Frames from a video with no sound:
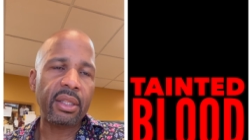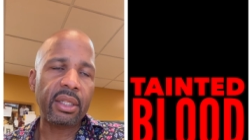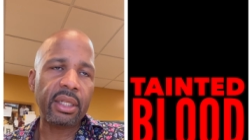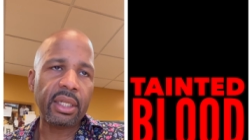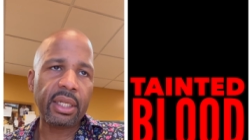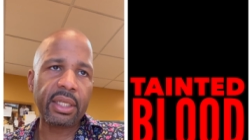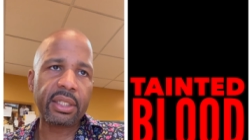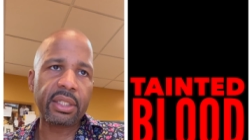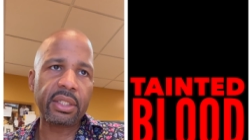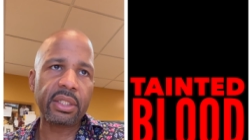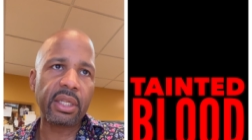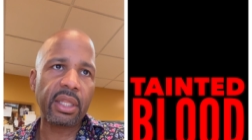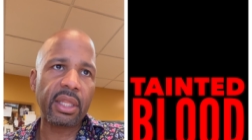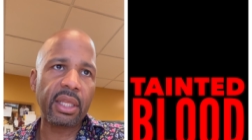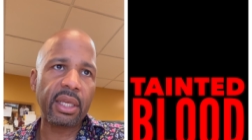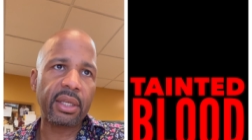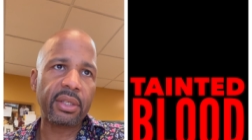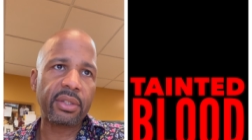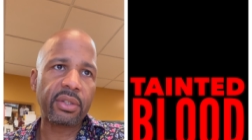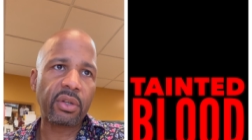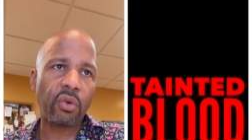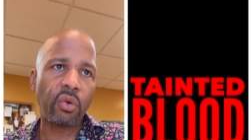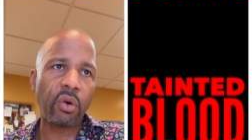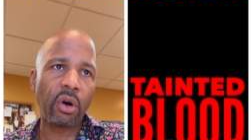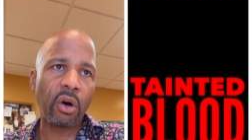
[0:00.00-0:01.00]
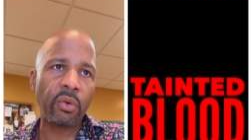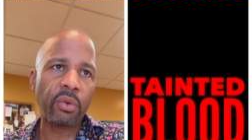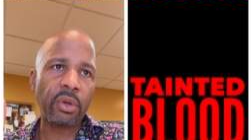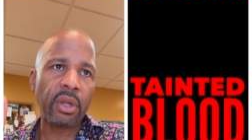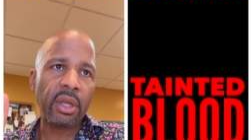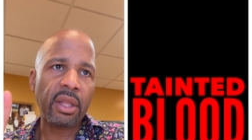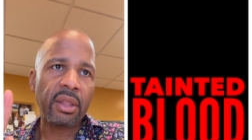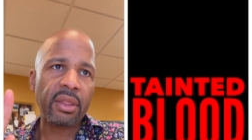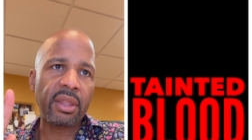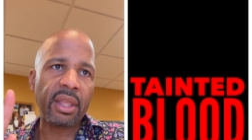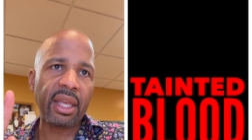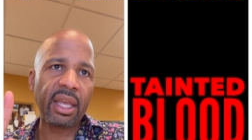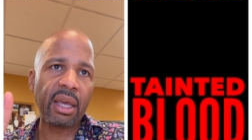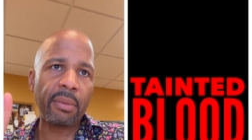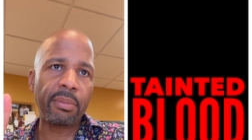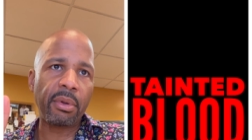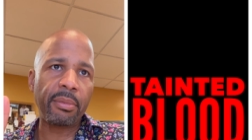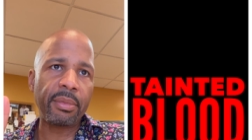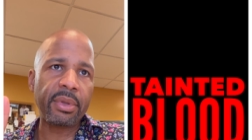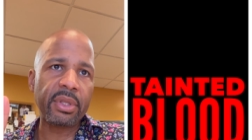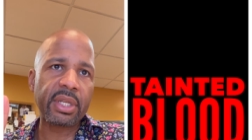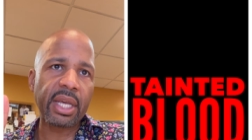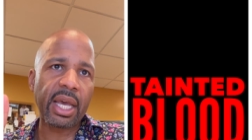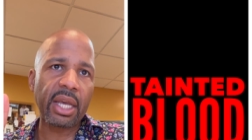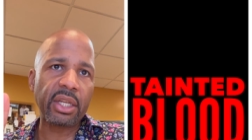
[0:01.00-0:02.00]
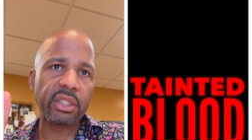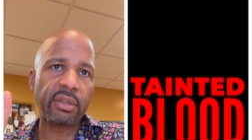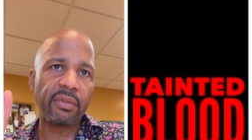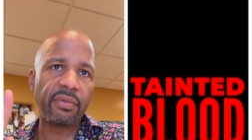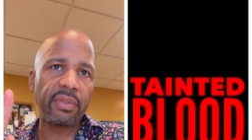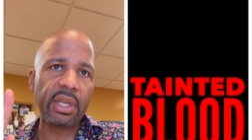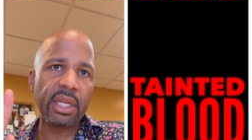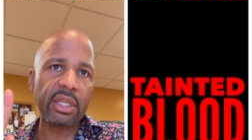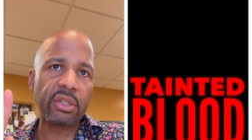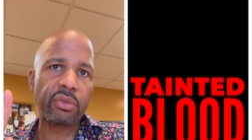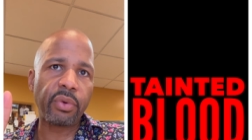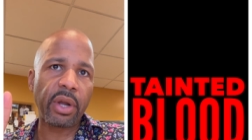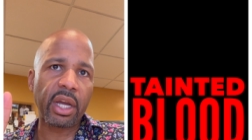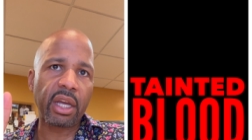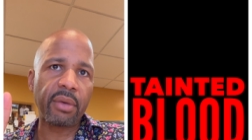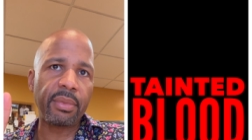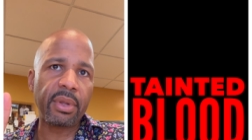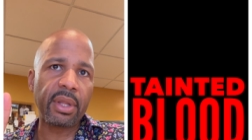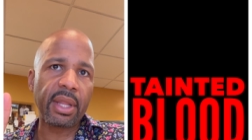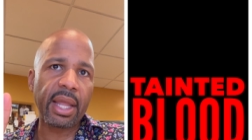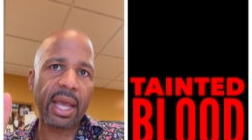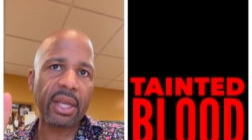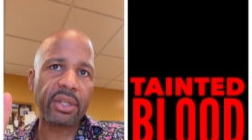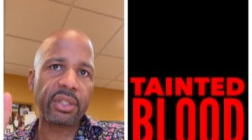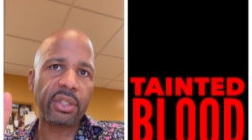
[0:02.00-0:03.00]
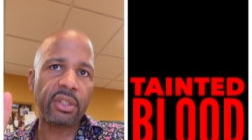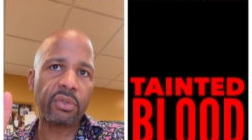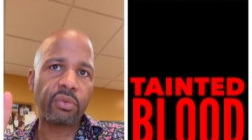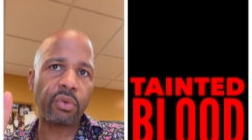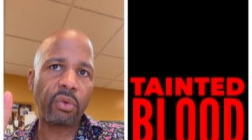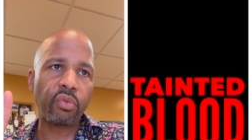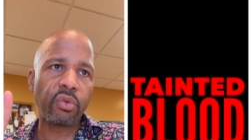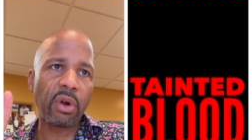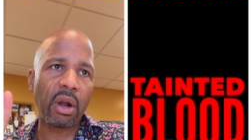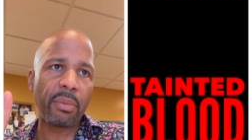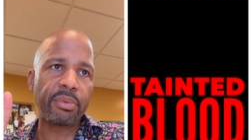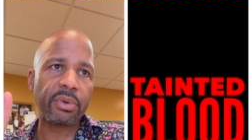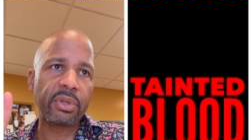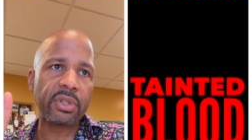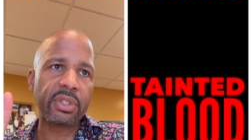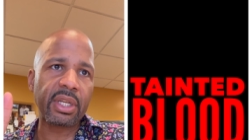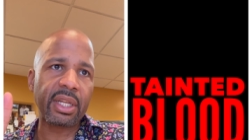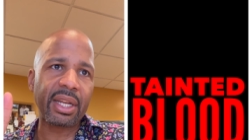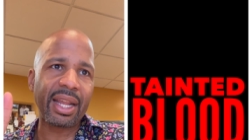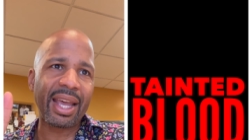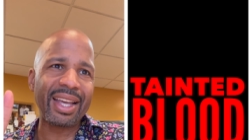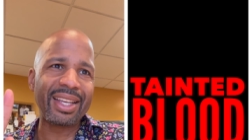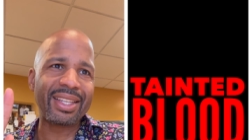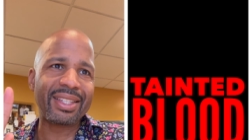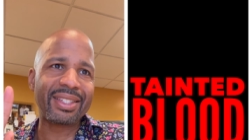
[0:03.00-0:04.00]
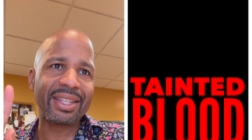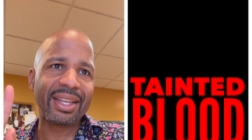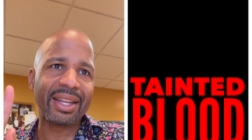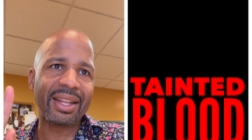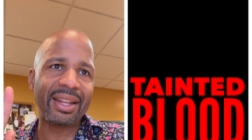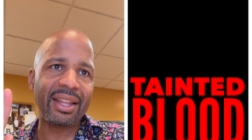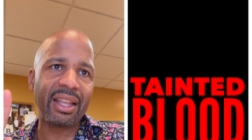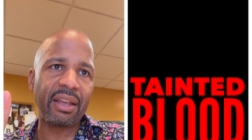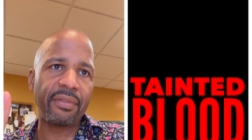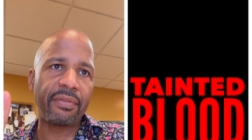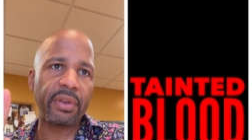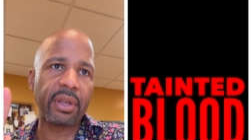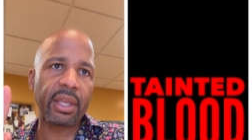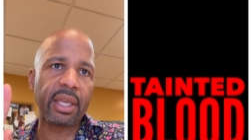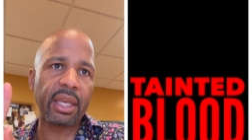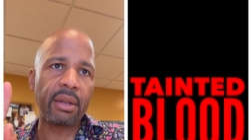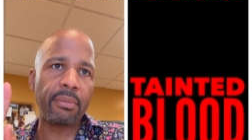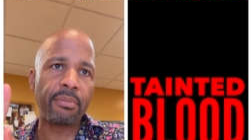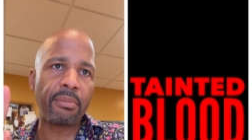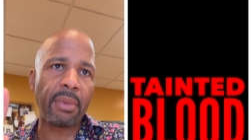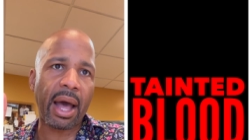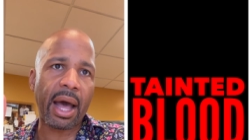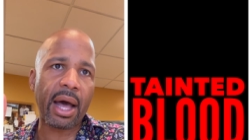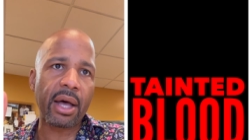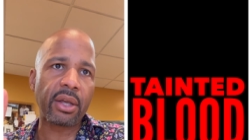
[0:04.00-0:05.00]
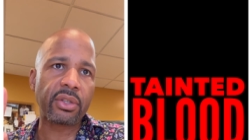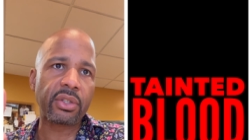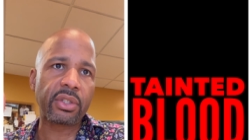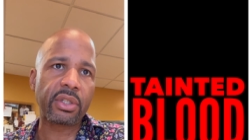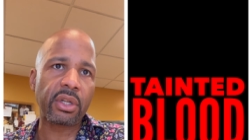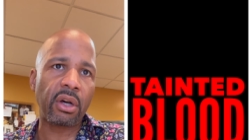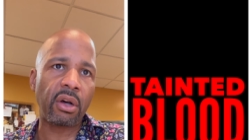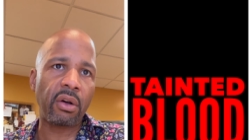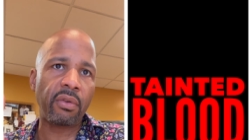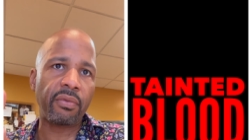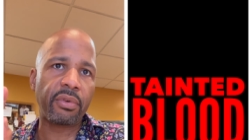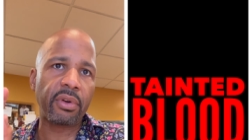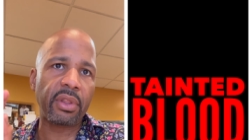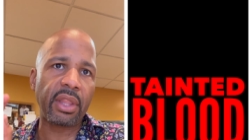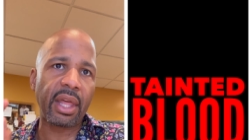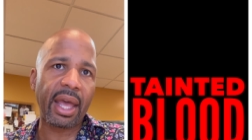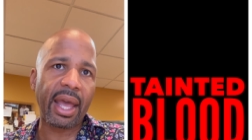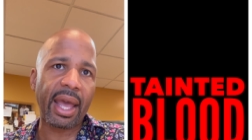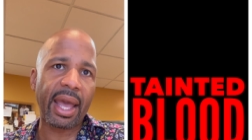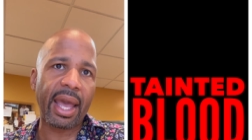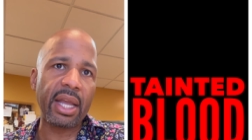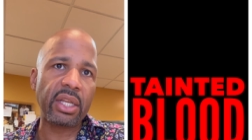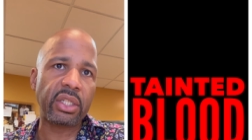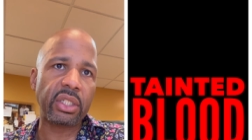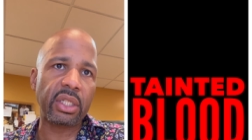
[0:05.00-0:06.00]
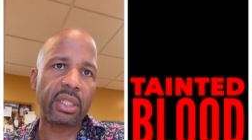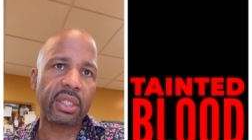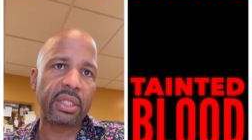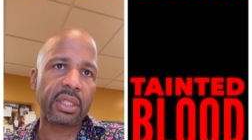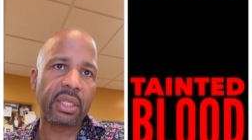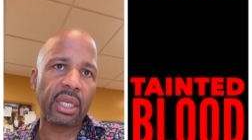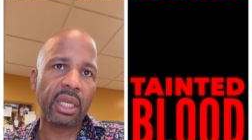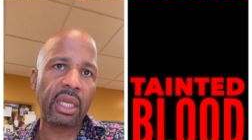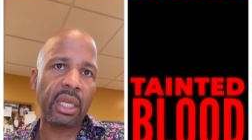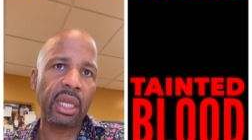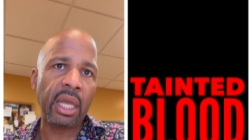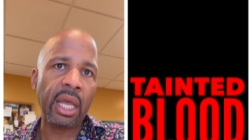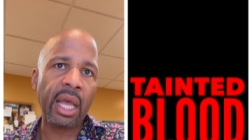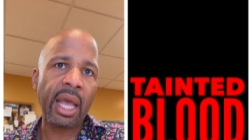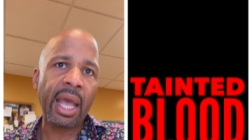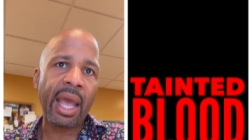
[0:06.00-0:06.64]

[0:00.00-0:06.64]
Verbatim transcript: Listen to this quote The implementation of these recommendations will represent a significant milestone for the agency